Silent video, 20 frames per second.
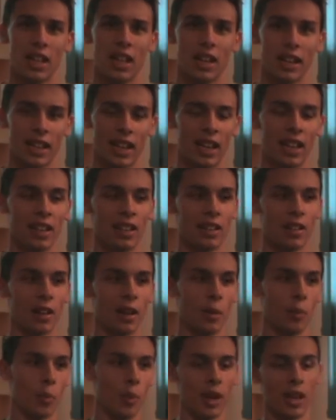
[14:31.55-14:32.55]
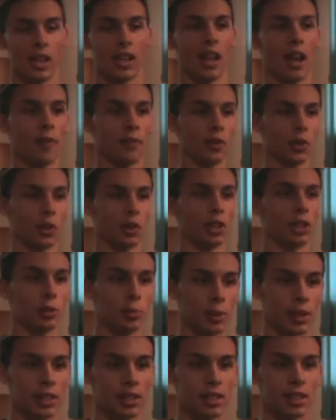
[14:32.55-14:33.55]
Again, I'm waiting after
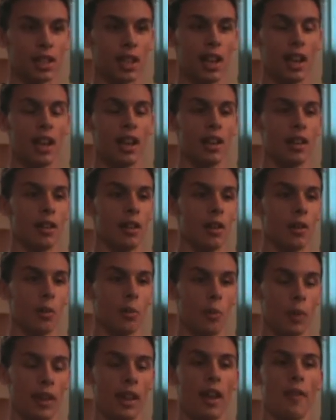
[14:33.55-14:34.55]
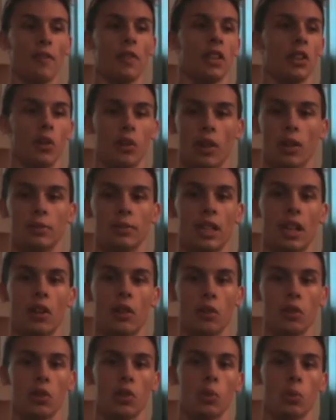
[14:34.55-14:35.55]
Christmas, and when that video comes
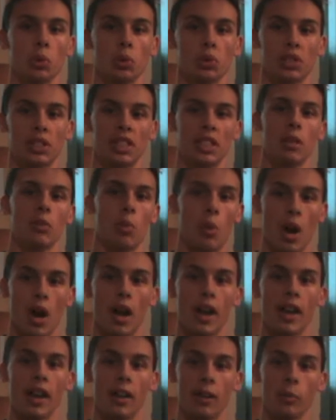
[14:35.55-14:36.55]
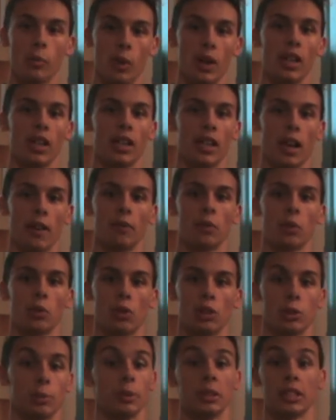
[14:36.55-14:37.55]
out, you will see why I'm waiting after
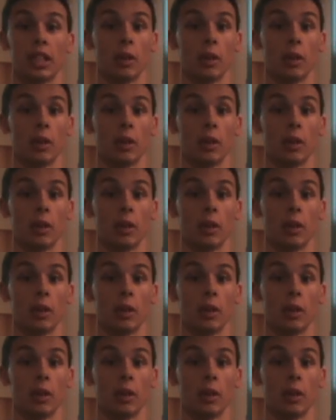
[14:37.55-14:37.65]
Christmas.